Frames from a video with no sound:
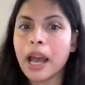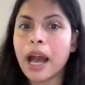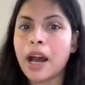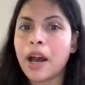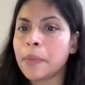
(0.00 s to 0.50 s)

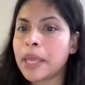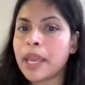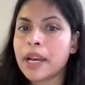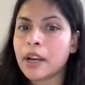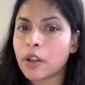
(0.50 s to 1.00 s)

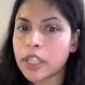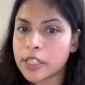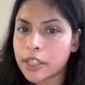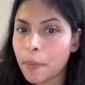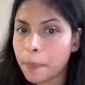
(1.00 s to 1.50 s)
Here on the
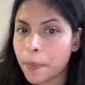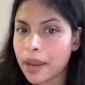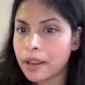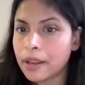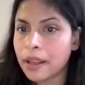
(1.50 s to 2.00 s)
top
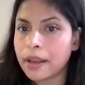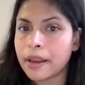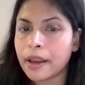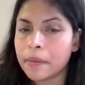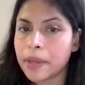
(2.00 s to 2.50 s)
panel, I
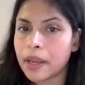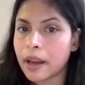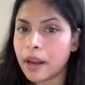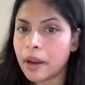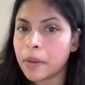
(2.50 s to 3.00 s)
have the
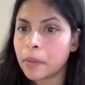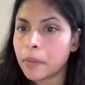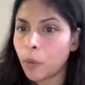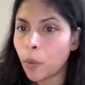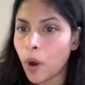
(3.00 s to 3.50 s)

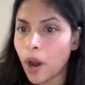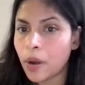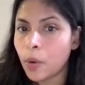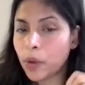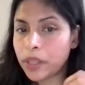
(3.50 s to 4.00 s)
the
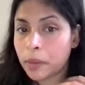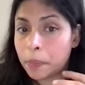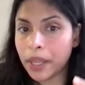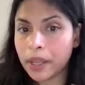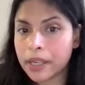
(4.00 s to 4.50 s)
one with the
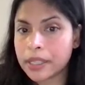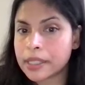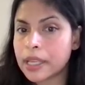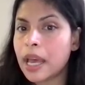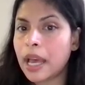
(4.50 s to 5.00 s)

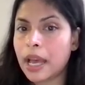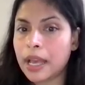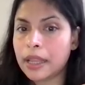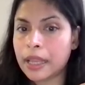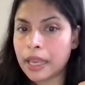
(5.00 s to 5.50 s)
pillars,
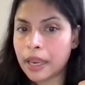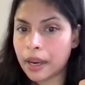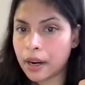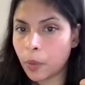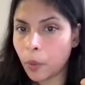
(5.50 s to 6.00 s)
and
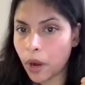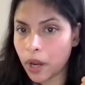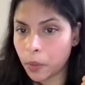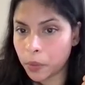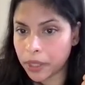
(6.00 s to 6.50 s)
here
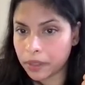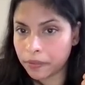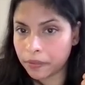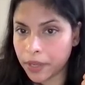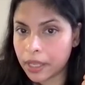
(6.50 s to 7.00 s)
one with the
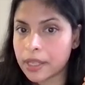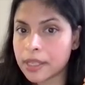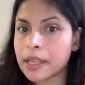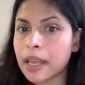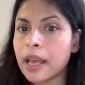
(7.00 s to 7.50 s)

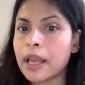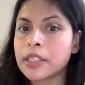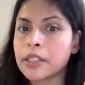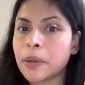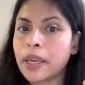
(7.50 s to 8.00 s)
fins.
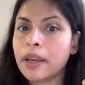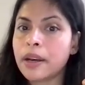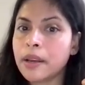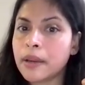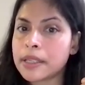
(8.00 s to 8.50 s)
So
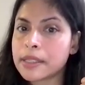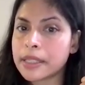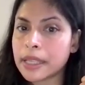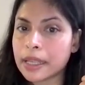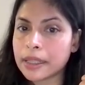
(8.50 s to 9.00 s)
here you can
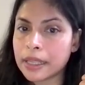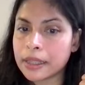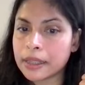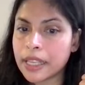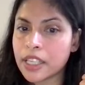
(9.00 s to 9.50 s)
see like
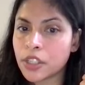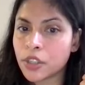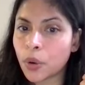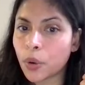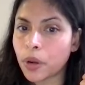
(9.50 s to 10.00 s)
this
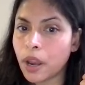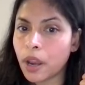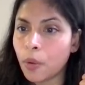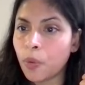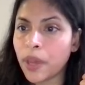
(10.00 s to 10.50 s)

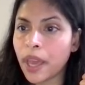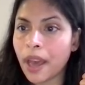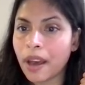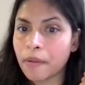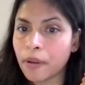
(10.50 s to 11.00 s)
zone, we
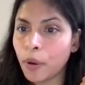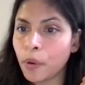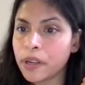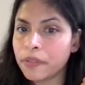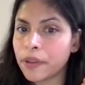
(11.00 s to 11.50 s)
have
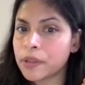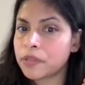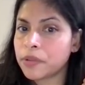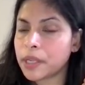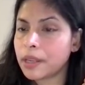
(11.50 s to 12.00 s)
low
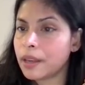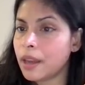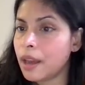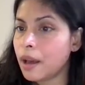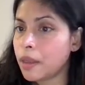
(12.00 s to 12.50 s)

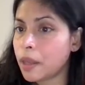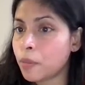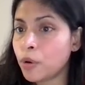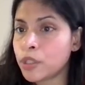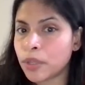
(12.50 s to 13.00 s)
diffusivity, the
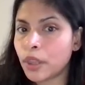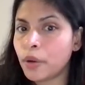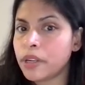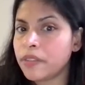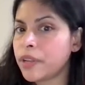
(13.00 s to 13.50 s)
modes with
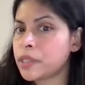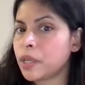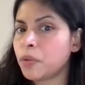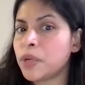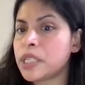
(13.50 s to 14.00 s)
low
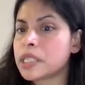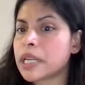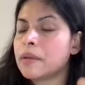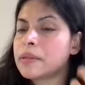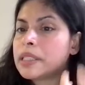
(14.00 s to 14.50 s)
diffusivity, which is
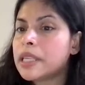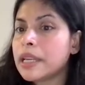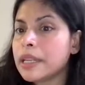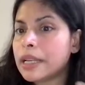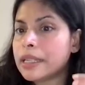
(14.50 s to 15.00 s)
kind of
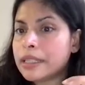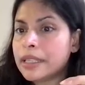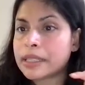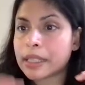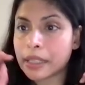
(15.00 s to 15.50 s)
signaling
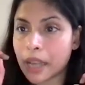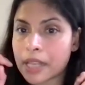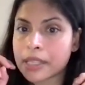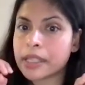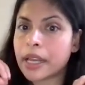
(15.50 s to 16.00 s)
this
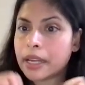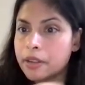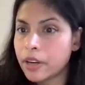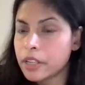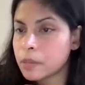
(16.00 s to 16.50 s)
glass-like
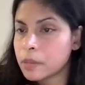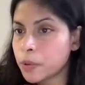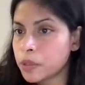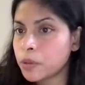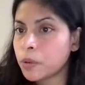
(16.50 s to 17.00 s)

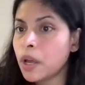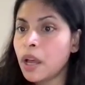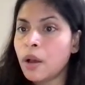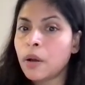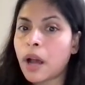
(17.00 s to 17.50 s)
transport. So,
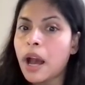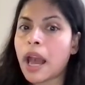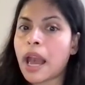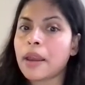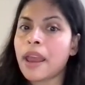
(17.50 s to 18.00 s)

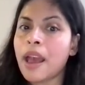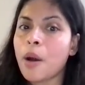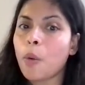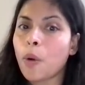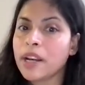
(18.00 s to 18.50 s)
and
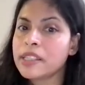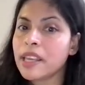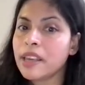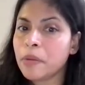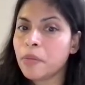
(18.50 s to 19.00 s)
what is
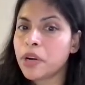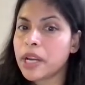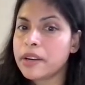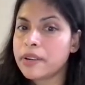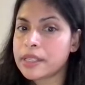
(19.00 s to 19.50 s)
even more
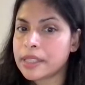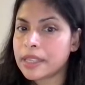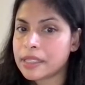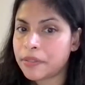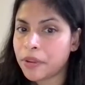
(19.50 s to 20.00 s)

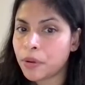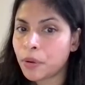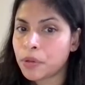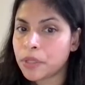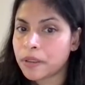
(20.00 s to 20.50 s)
interesting is if you
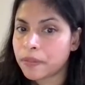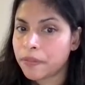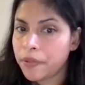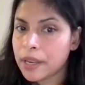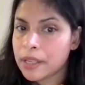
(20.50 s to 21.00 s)
go to the
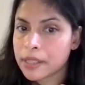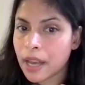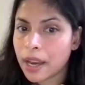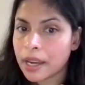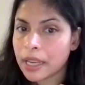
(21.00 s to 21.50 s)
fin
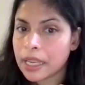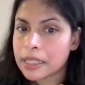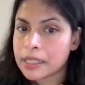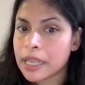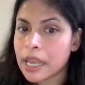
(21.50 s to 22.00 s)
side
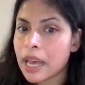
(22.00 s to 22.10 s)
is